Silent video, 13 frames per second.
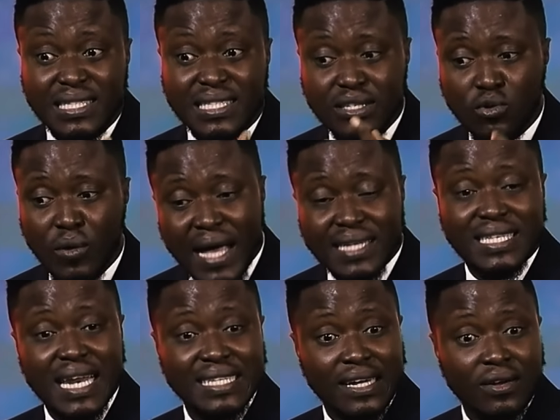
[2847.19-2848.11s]
you know,
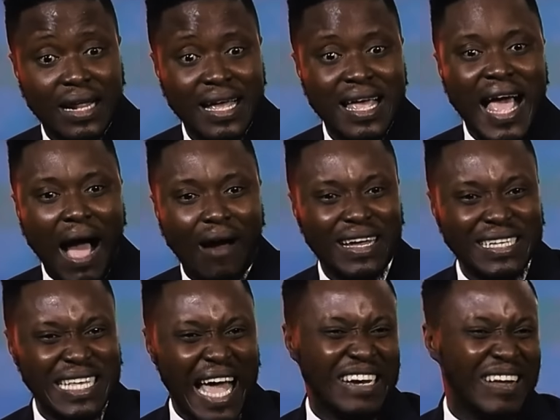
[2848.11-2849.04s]
excellent and all that. I will not say
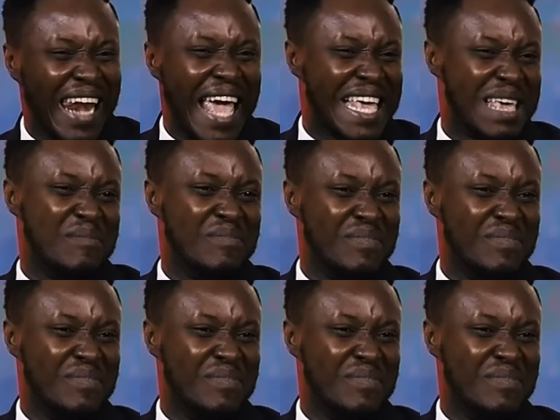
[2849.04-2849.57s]
I don't like him.